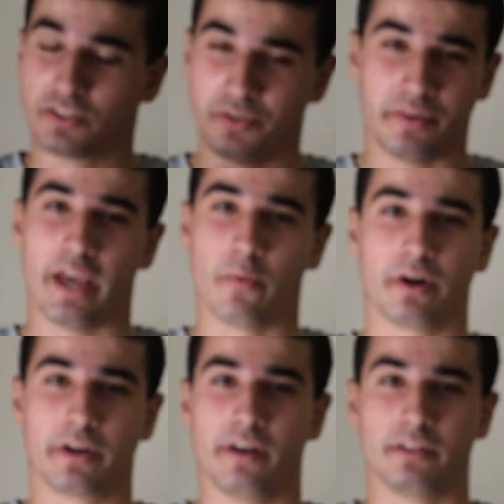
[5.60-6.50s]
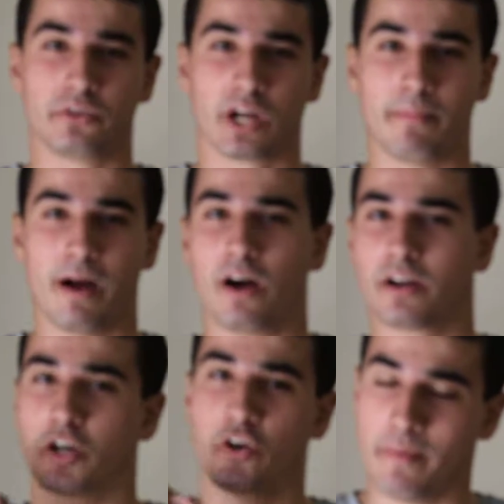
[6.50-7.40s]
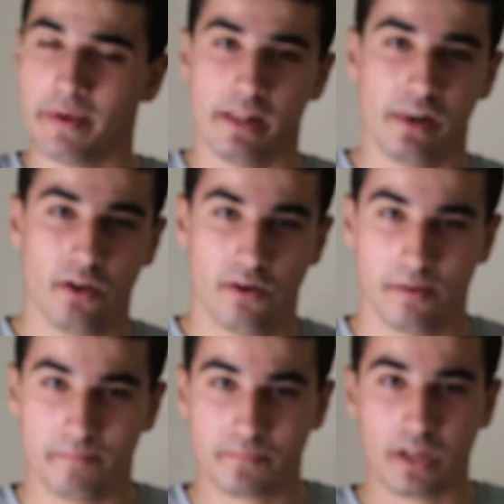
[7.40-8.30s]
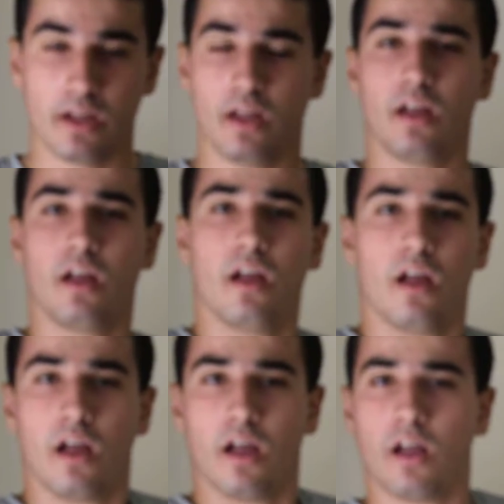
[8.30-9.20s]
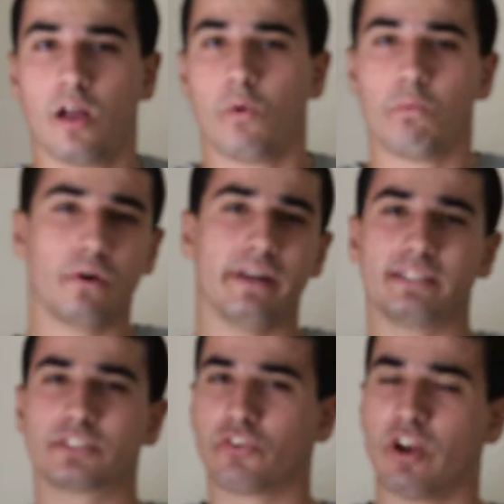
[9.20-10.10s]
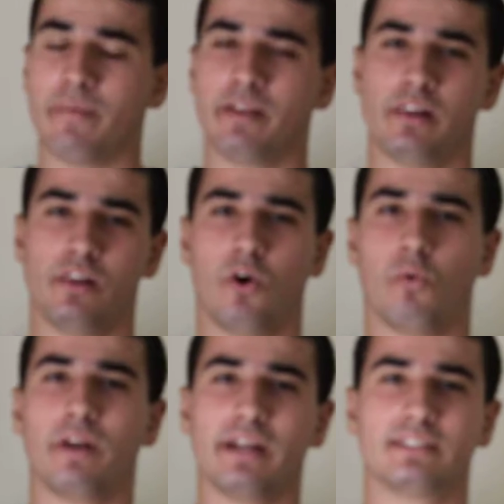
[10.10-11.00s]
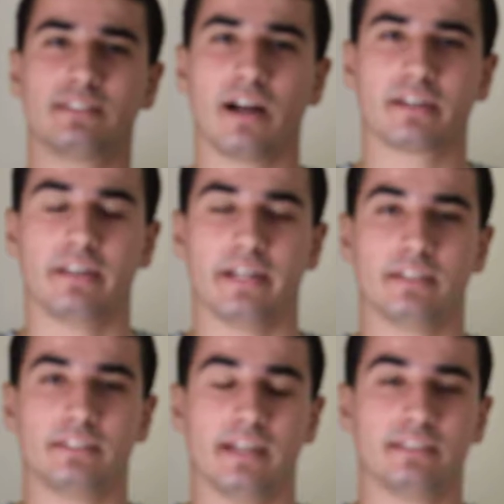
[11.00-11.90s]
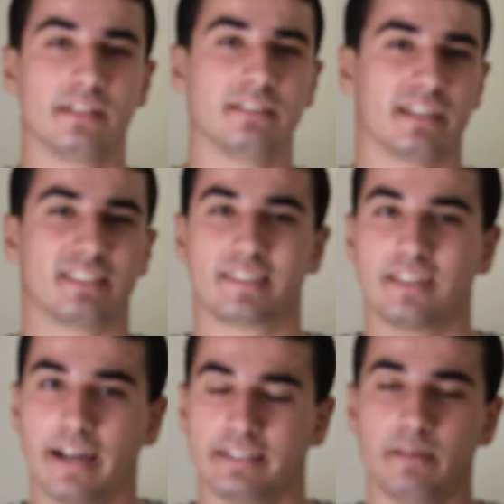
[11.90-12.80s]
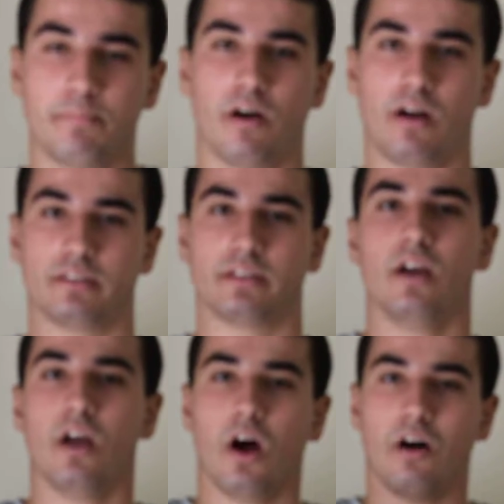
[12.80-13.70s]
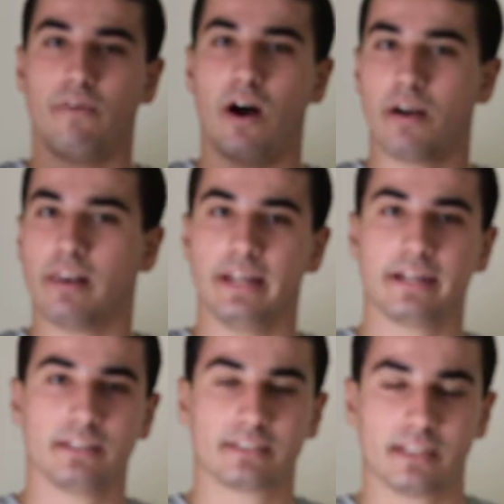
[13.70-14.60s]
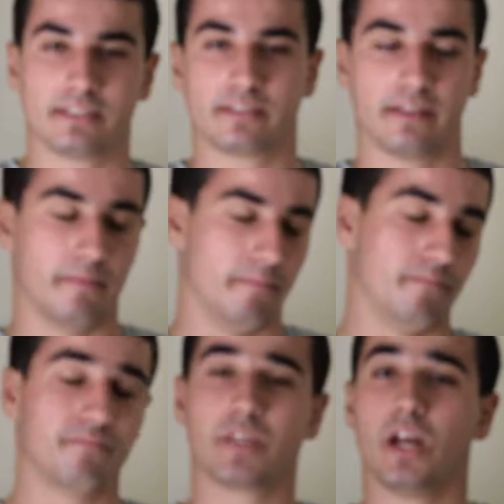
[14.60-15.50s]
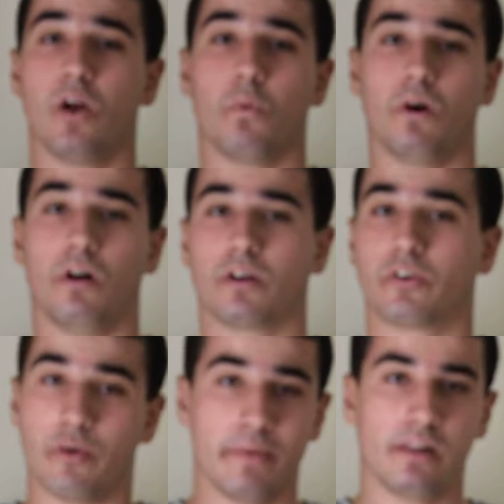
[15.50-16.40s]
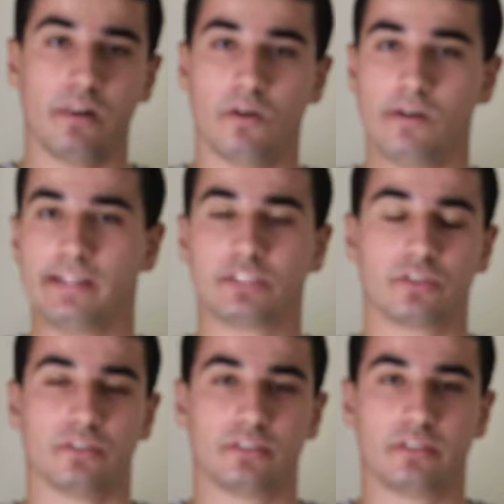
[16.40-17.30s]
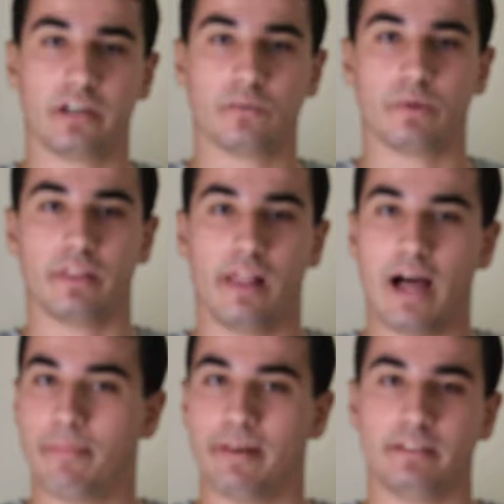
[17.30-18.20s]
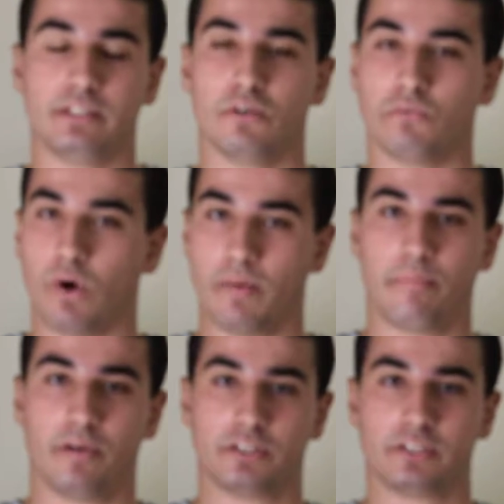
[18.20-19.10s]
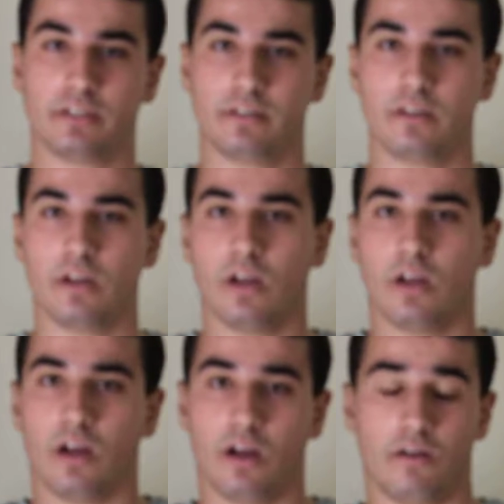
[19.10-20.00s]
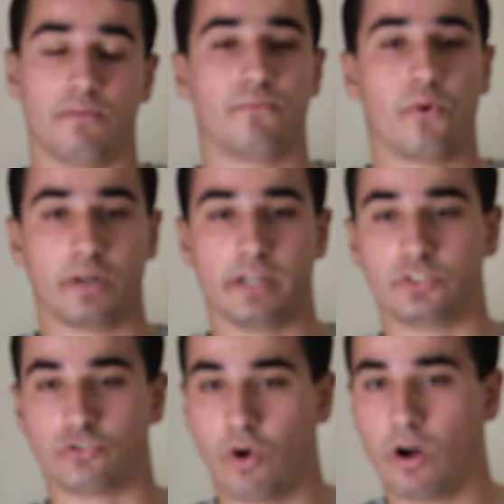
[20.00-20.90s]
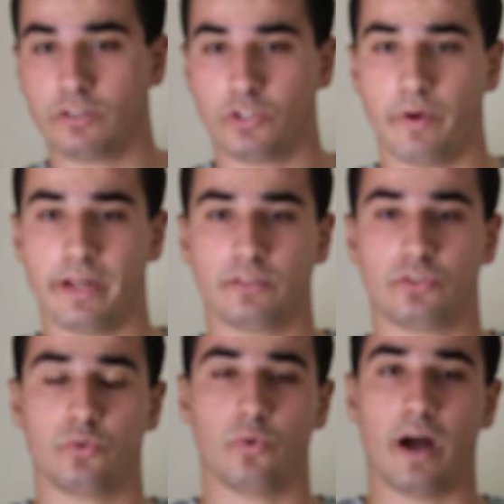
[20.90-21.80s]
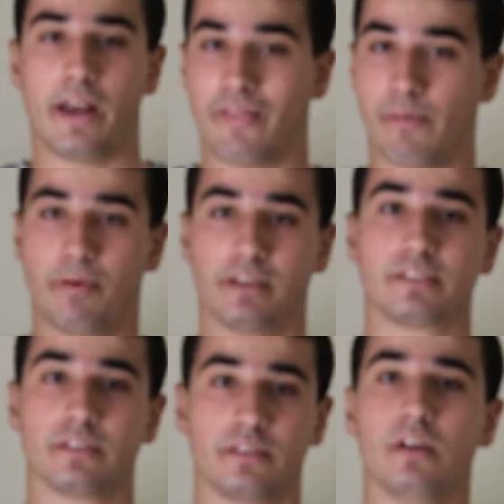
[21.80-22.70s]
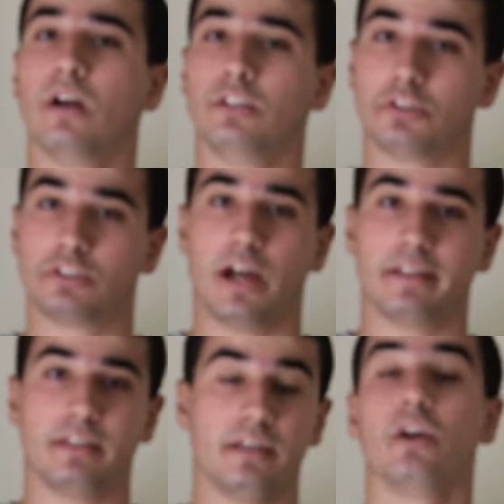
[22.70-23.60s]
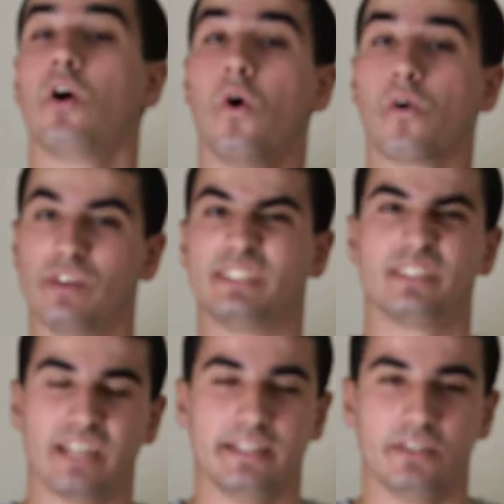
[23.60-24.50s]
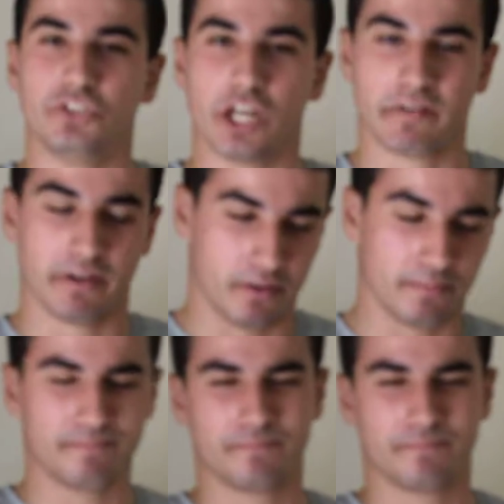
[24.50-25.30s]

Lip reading: today we're gonna talk about criminal law. What is criminal law? What exactly is this exciting part of our legal system? Well, criminal law is concerned with the liability of one person for his wrongdoing to another person, society, or the state in general.